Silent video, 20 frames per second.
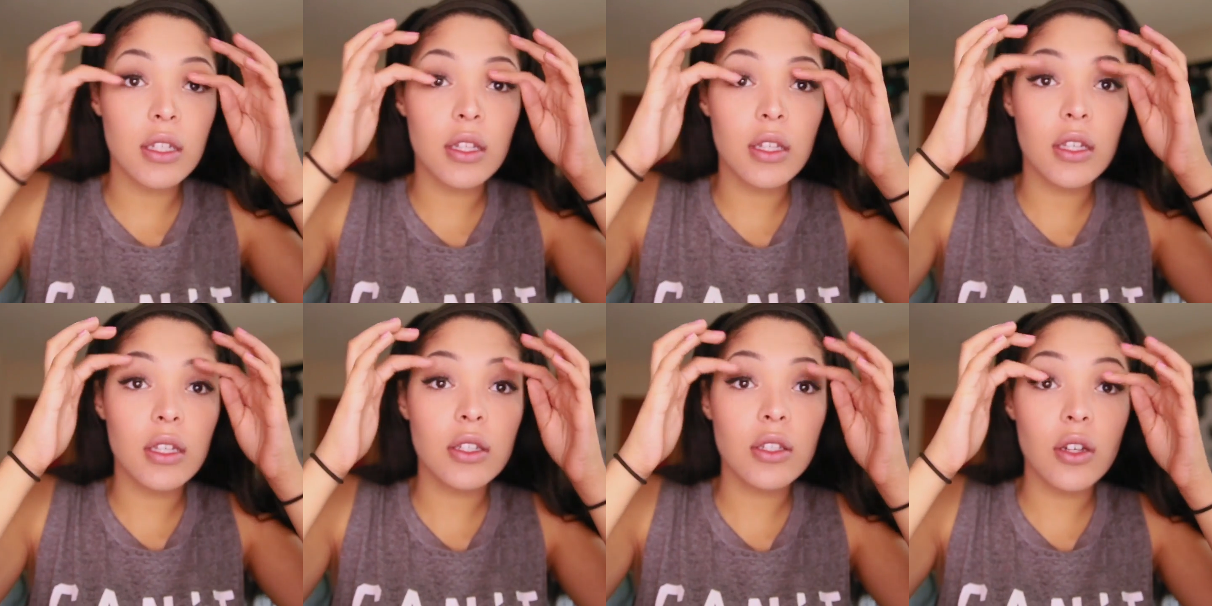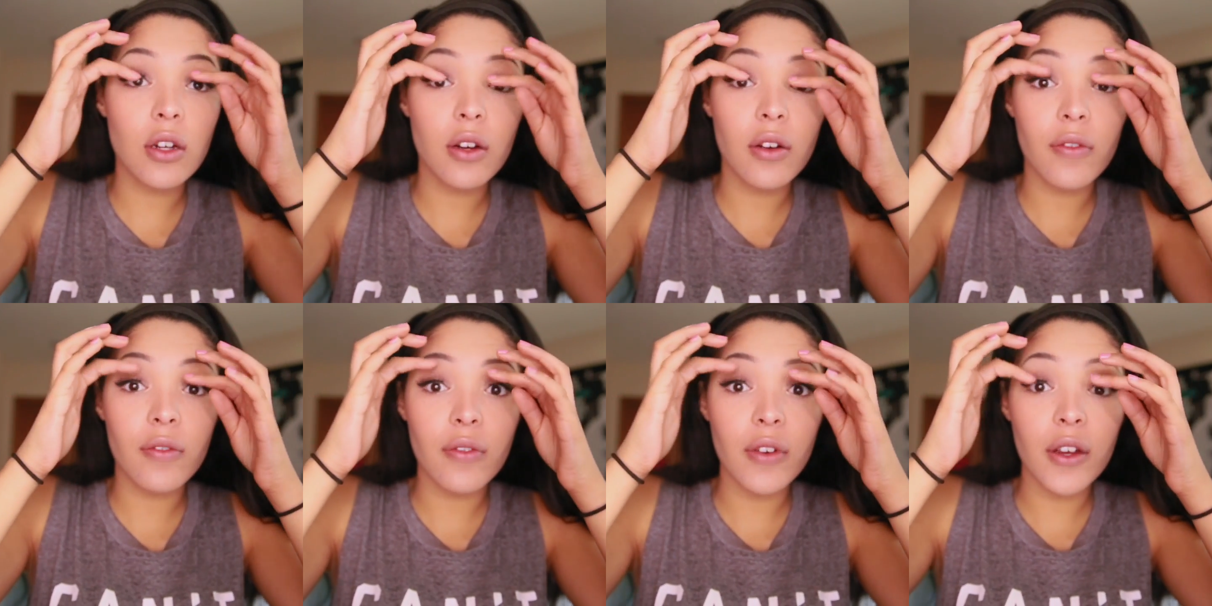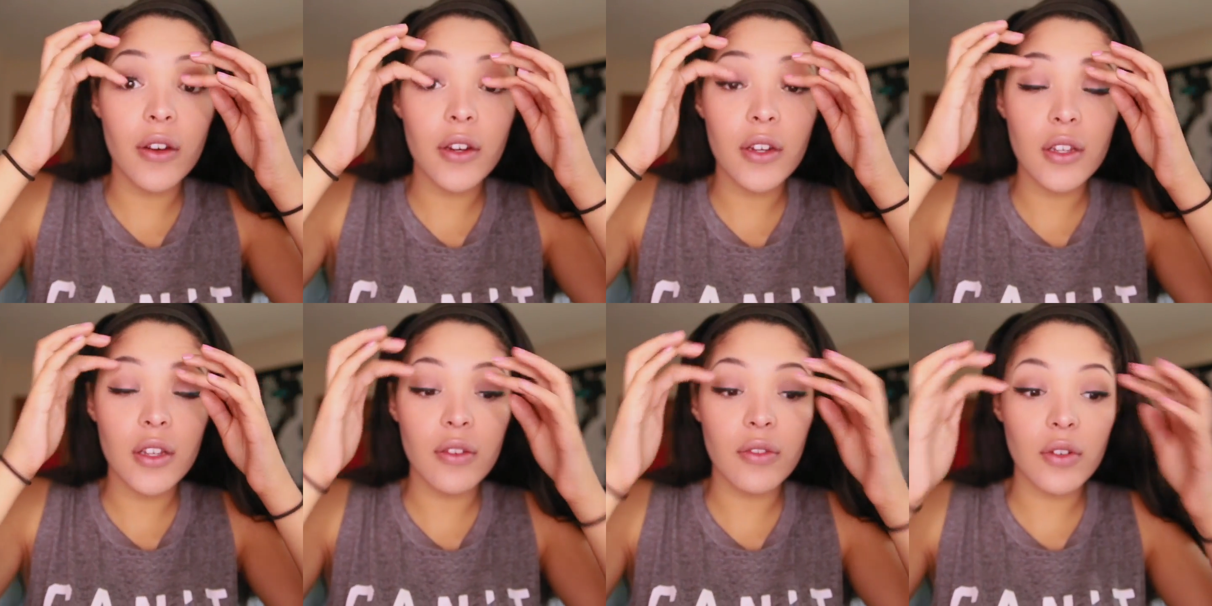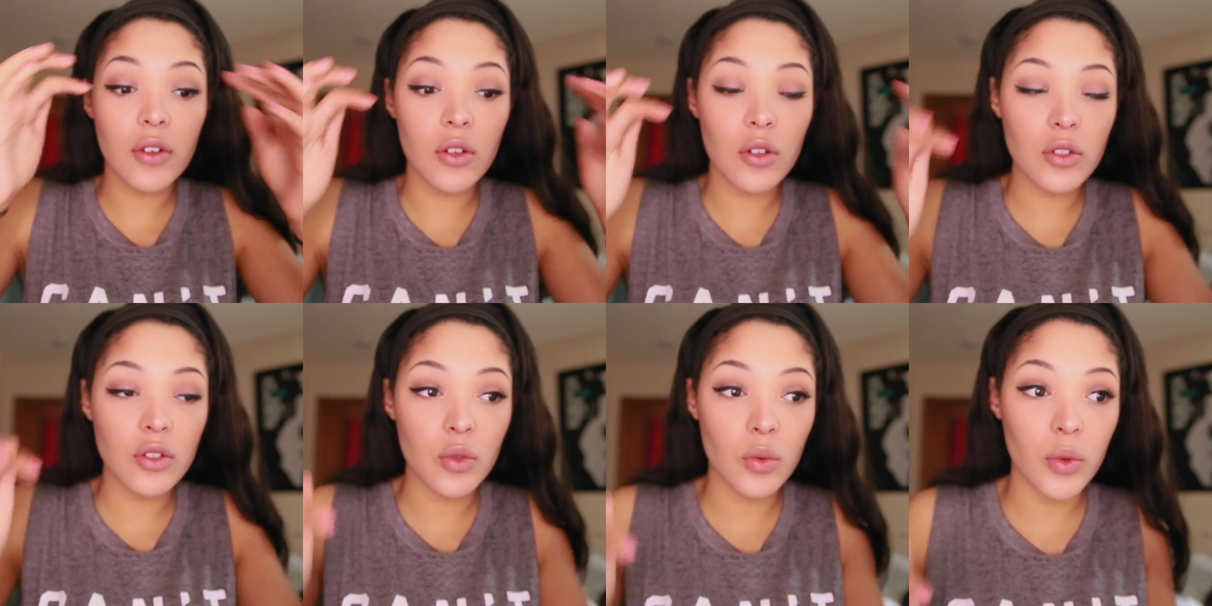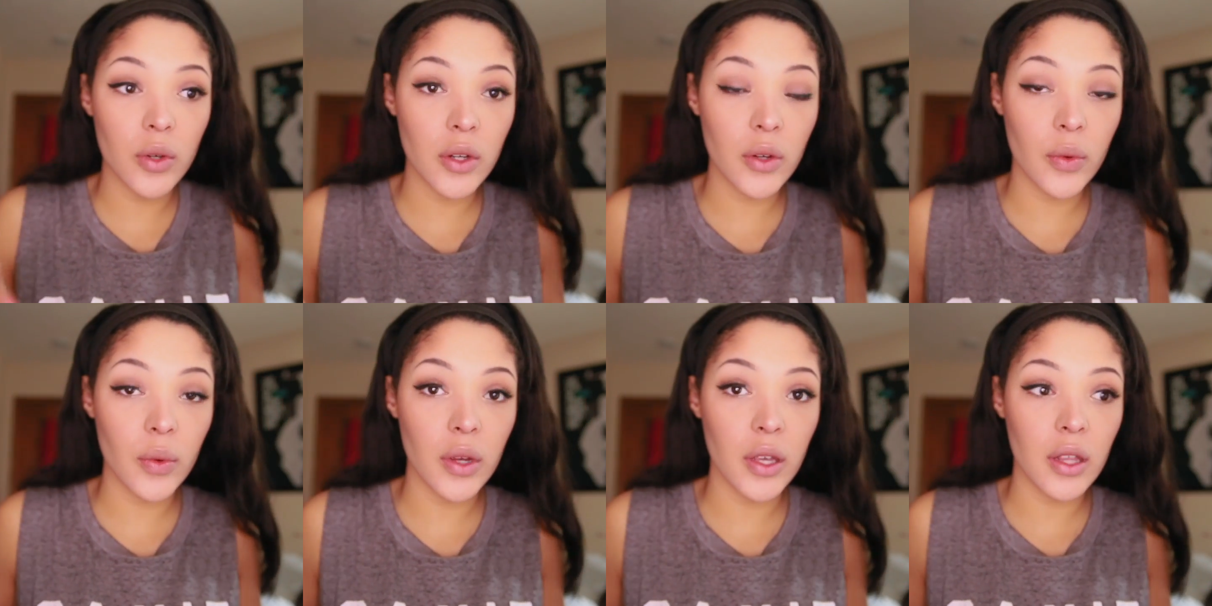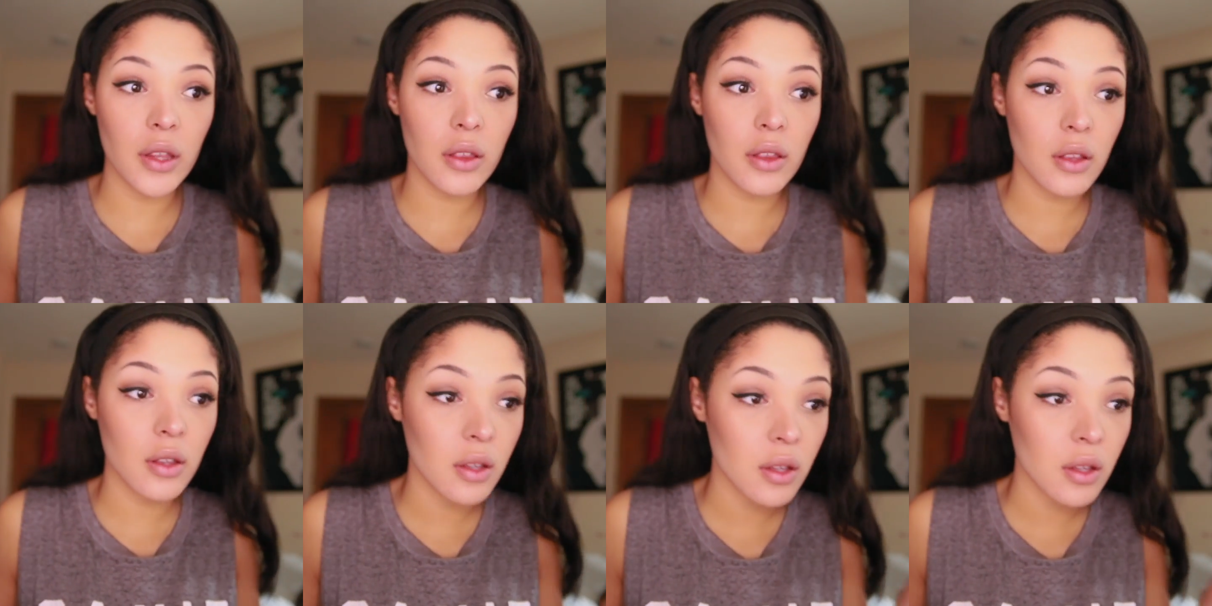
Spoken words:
these are very difficult to work with.